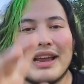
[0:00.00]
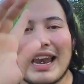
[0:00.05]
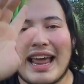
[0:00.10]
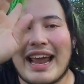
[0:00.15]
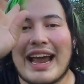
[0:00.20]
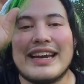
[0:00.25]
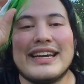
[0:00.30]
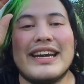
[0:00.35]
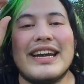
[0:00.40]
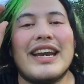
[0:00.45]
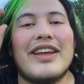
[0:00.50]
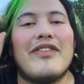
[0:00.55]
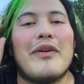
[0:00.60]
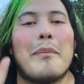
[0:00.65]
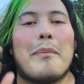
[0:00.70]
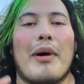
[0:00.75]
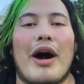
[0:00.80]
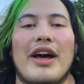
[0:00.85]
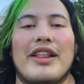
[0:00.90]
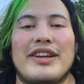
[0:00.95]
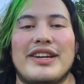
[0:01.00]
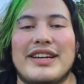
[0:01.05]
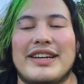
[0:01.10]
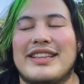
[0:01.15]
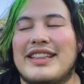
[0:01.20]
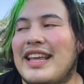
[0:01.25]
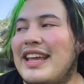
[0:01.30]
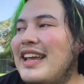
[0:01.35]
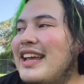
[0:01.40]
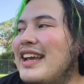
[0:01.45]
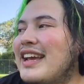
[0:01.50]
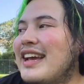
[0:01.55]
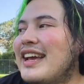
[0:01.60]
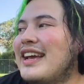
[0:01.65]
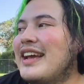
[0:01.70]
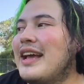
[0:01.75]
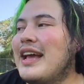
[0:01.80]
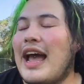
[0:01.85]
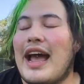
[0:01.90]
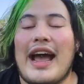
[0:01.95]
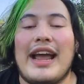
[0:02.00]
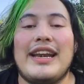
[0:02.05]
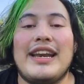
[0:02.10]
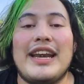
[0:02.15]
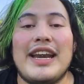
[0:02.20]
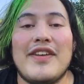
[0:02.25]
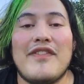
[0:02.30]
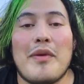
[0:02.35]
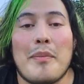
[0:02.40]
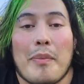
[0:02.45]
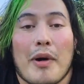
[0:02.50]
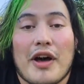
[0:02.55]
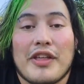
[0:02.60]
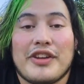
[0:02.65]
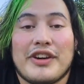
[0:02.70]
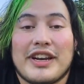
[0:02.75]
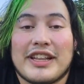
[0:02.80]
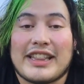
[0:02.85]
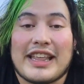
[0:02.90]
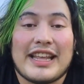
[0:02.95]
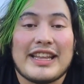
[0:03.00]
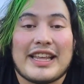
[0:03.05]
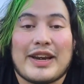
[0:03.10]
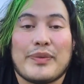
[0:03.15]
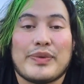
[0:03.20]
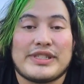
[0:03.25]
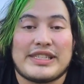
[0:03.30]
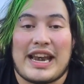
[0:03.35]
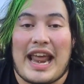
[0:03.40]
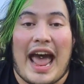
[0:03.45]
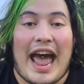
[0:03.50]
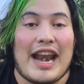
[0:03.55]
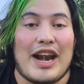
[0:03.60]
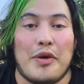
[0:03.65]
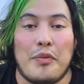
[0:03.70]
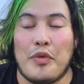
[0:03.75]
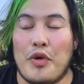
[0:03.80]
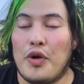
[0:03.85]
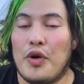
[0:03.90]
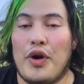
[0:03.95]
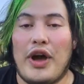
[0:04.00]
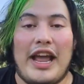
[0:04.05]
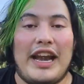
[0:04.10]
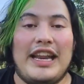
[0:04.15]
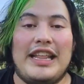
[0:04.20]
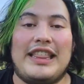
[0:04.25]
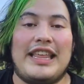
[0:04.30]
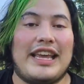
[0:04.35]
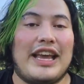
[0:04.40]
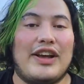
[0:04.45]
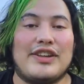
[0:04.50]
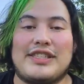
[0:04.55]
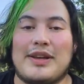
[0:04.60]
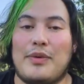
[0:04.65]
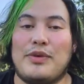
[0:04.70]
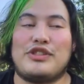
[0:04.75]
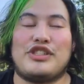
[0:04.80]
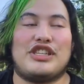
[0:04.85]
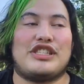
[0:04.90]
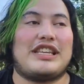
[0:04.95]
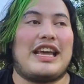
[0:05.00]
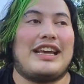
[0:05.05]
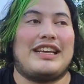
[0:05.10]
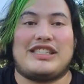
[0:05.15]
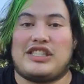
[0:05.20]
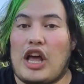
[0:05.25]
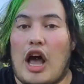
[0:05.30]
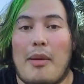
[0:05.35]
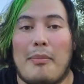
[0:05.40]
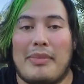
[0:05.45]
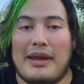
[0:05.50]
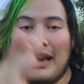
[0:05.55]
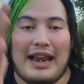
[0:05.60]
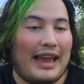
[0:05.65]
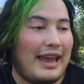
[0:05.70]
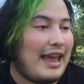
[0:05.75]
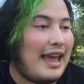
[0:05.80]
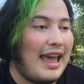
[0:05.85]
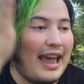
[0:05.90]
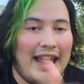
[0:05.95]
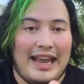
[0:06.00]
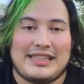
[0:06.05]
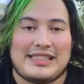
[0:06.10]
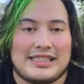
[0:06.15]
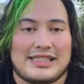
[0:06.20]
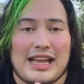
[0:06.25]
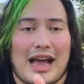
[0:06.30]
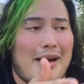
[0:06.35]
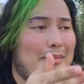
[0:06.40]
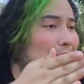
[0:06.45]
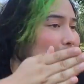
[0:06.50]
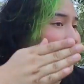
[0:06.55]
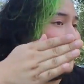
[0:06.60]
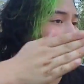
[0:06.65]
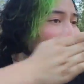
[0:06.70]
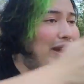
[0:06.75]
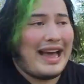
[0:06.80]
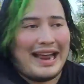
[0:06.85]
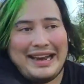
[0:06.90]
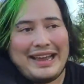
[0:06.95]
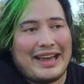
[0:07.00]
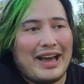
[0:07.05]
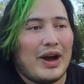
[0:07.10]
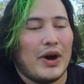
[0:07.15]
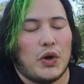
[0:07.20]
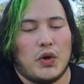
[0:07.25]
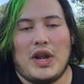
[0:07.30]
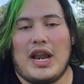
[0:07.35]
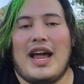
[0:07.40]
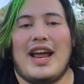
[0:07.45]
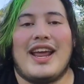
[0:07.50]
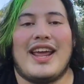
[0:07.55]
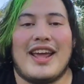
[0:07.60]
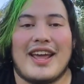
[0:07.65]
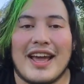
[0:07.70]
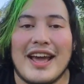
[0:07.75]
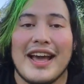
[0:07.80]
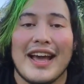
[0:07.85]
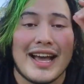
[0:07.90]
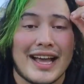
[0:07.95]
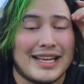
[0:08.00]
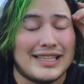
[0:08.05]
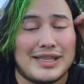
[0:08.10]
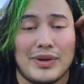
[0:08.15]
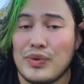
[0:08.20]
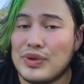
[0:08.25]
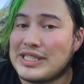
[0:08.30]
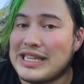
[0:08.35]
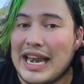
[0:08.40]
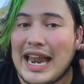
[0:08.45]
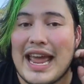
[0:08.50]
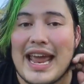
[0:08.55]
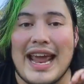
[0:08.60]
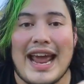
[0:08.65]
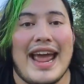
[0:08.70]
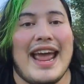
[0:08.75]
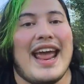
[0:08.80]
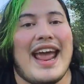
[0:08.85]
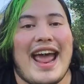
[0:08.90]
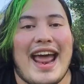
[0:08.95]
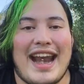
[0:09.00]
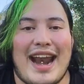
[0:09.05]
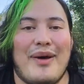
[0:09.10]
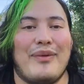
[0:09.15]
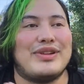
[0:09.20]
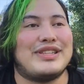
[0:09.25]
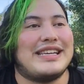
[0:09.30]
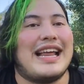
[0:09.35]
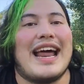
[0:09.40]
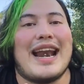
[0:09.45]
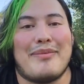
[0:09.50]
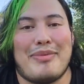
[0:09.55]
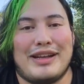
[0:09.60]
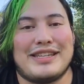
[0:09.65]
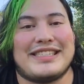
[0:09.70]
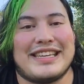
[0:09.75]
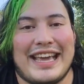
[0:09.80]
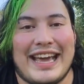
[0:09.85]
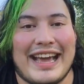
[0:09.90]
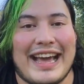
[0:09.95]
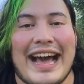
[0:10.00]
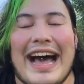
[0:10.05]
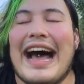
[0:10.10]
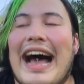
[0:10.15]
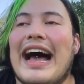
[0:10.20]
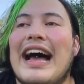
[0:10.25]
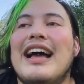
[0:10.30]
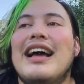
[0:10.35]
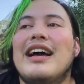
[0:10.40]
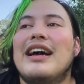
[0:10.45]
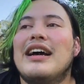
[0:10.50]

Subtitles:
Like, I didn't even bother to think that it was an animal, anything else. I was just like, zombie, like, it's a zombie, we gotta go, like, because it was late and I was not about to get caught.